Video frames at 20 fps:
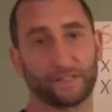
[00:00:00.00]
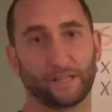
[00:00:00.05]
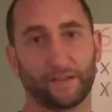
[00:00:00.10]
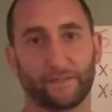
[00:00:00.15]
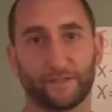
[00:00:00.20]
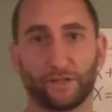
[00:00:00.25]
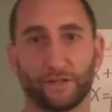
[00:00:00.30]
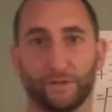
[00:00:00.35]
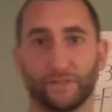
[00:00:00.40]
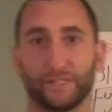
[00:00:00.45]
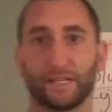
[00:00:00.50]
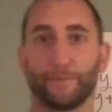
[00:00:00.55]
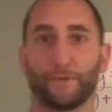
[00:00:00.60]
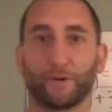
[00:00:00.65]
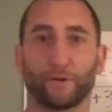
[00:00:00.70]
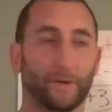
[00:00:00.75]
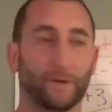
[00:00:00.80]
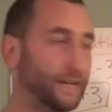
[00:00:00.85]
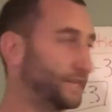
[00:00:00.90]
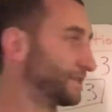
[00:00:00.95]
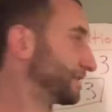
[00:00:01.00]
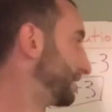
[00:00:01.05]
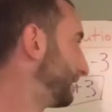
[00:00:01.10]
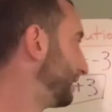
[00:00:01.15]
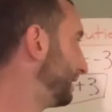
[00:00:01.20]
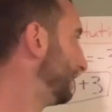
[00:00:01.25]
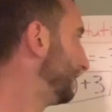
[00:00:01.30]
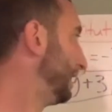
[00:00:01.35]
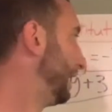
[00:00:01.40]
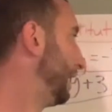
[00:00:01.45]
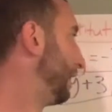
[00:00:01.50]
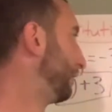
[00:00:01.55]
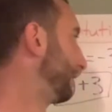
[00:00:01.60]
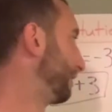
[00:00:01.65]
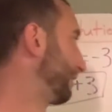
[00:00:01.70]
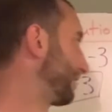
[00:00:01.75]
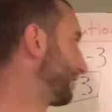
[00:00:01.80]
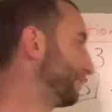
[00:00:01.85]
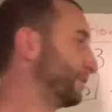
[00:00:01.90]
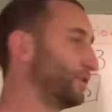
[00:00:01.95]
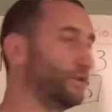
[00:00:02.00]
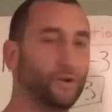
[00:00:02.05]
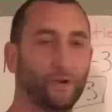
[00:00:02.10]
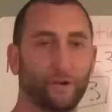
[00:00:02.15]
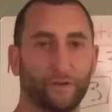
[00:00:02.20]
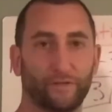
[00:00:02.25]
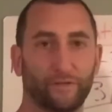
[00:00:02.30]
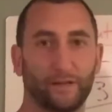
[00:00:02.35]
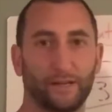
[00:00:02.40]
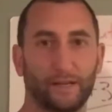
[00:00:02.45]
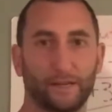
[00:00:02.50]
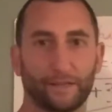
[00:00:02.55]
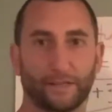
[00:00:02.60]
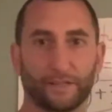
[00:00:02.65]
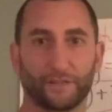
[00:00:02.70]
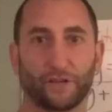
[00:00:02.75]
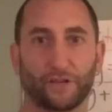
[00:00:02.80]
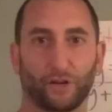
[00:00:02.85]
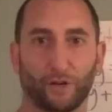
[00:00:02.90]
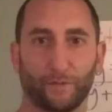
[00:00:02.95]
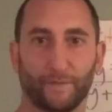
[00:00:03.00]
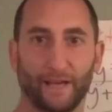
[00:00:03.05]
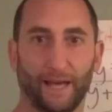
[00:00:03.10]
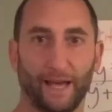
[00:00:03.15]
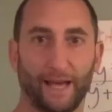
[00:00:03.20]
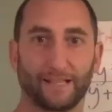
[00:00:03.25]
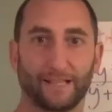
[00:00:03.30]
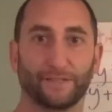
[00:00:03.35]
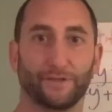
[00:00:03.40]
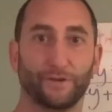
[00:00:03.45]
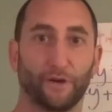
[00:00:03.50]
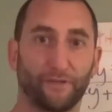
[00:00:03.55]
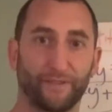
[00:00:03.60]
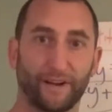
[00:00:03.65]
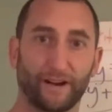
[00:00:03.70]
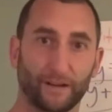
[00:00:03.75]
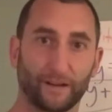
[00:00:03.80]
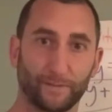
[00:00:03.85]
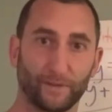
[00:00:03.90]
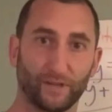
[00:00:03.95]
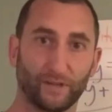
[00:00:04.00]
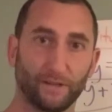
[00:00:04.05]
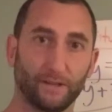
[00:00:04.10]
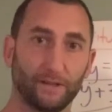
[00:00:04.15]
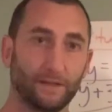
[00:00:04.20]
a 2-step equation where we move the term that has no variable